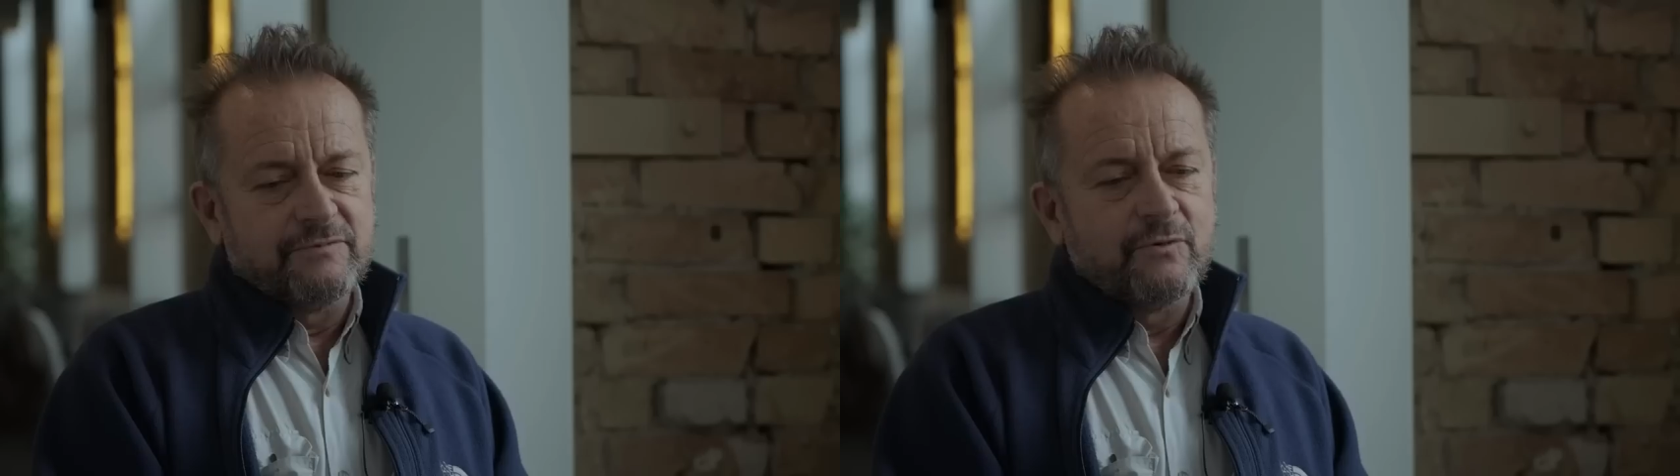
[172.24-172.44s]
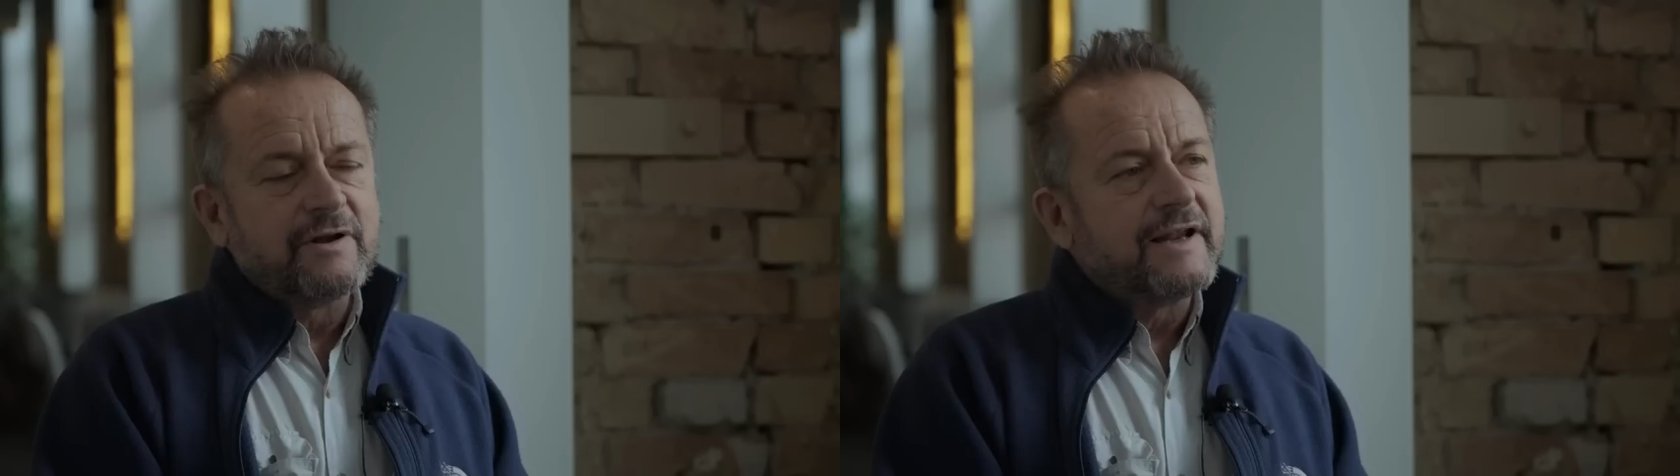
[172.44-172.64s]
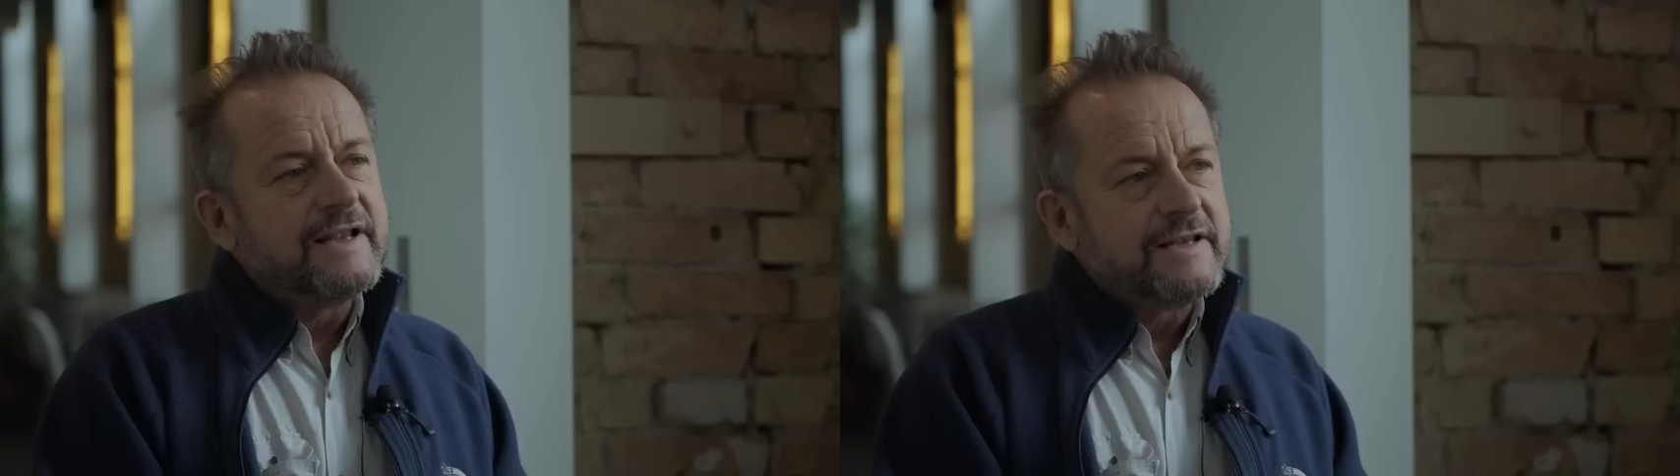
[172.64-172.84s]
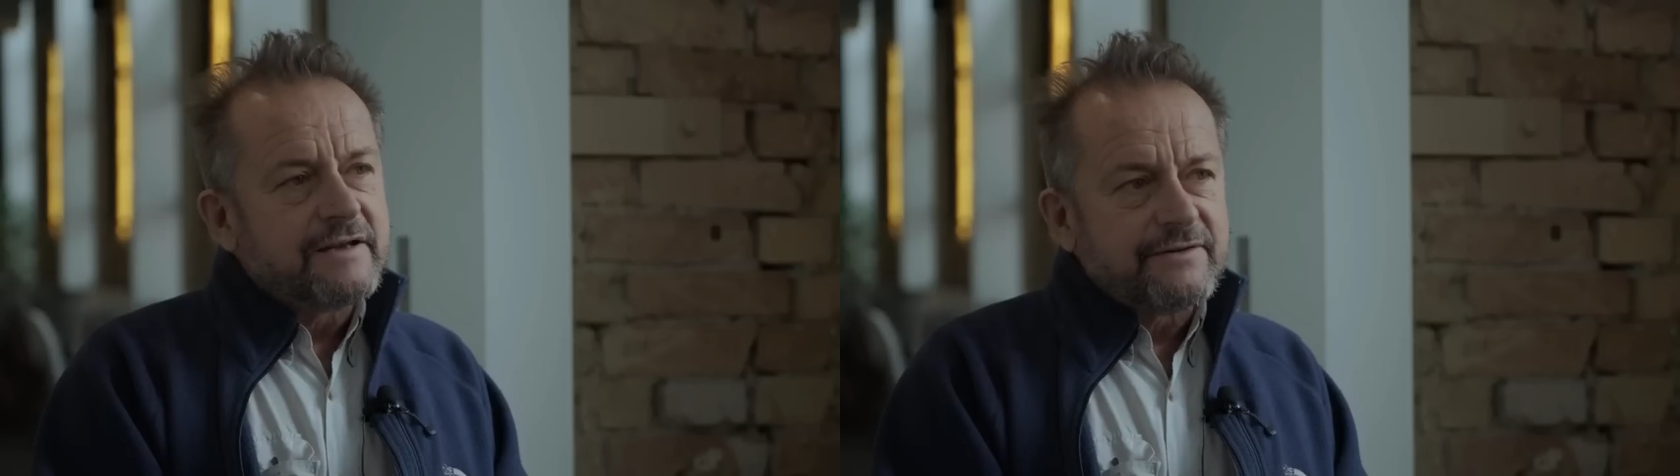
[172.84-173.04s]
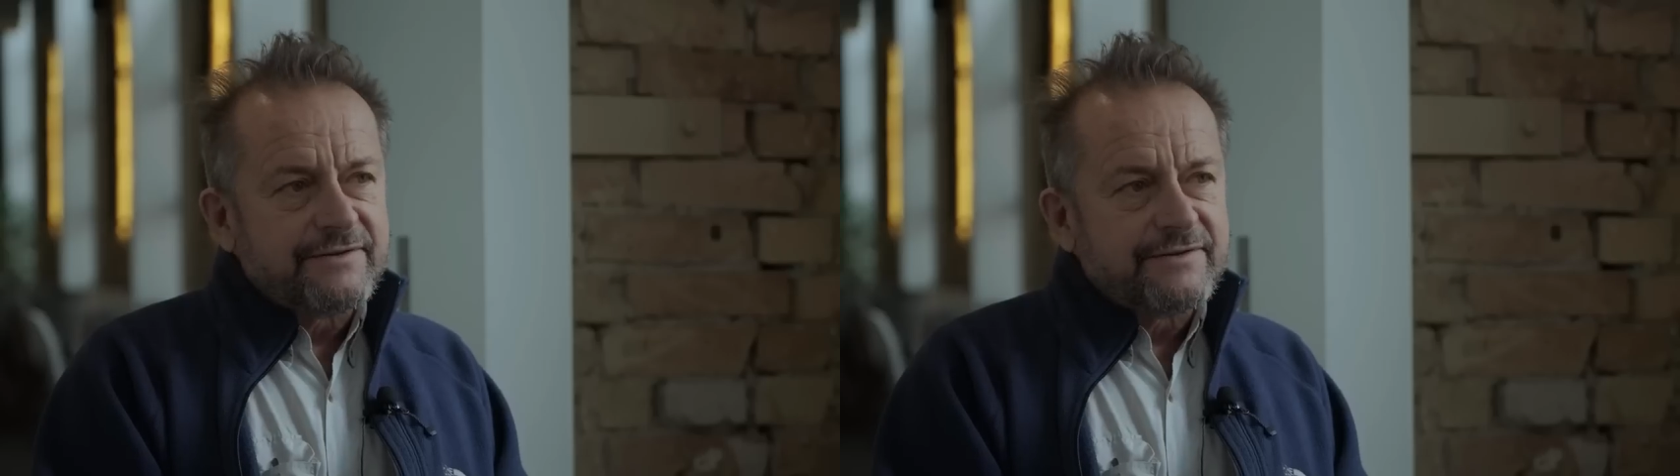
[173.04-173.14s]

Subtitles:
Ukrainian